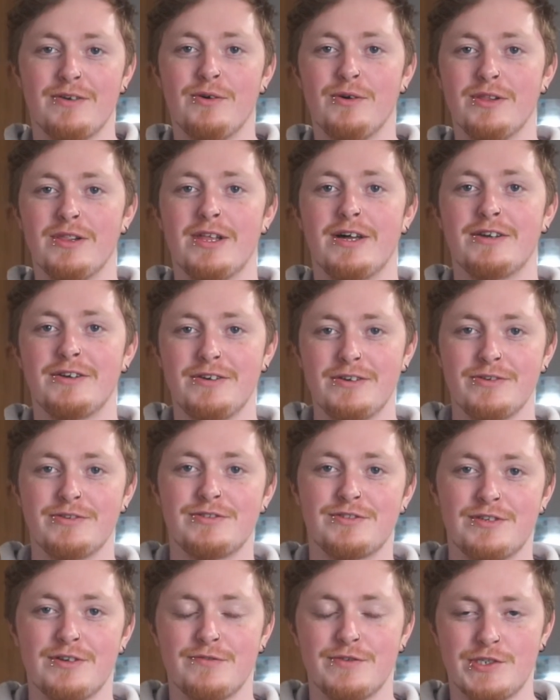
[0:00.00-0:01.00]
whole lot of new
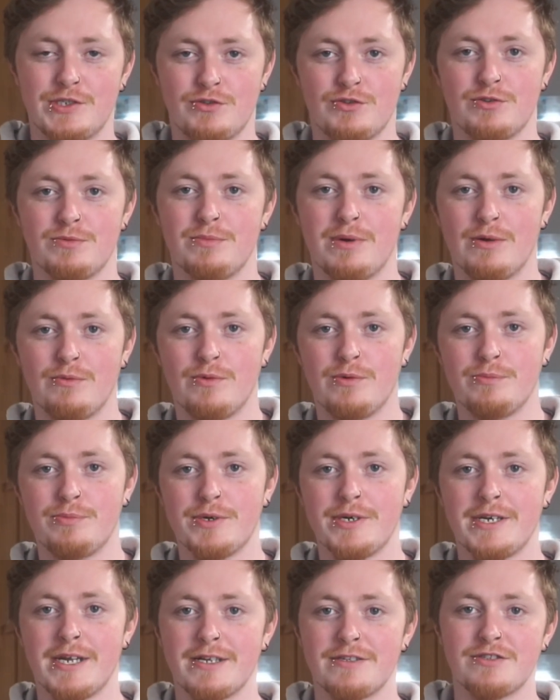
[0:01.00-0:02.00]
stuff at Streamerbot
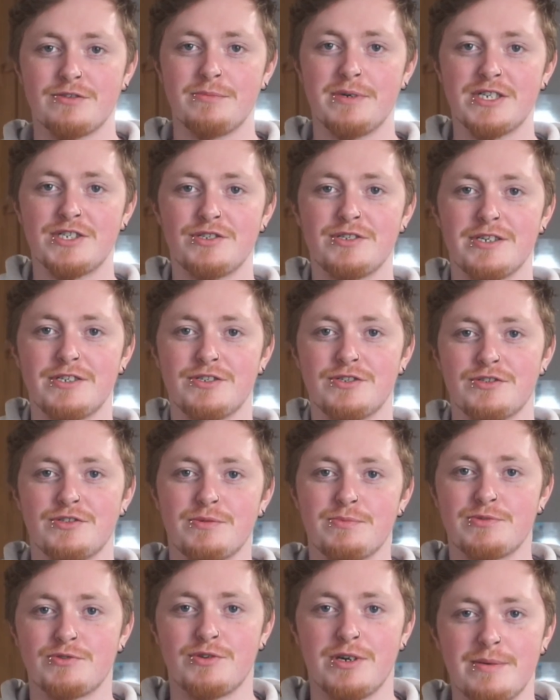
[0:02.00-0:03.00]
1.8. So make sure that you're
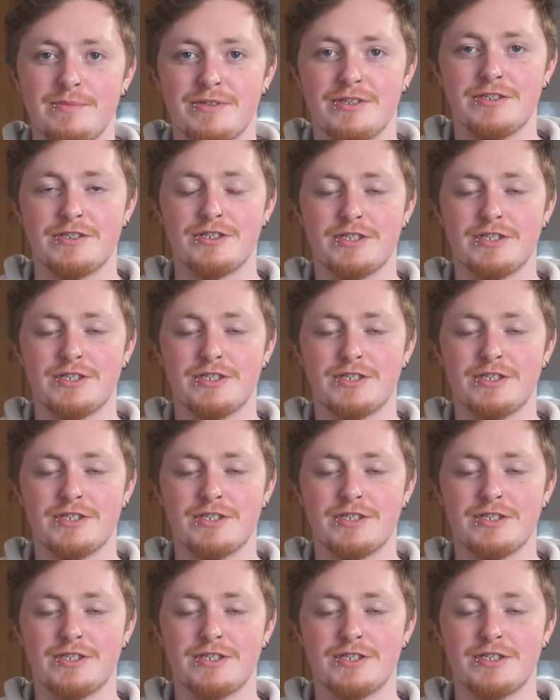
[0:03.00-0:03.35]
subscribed to the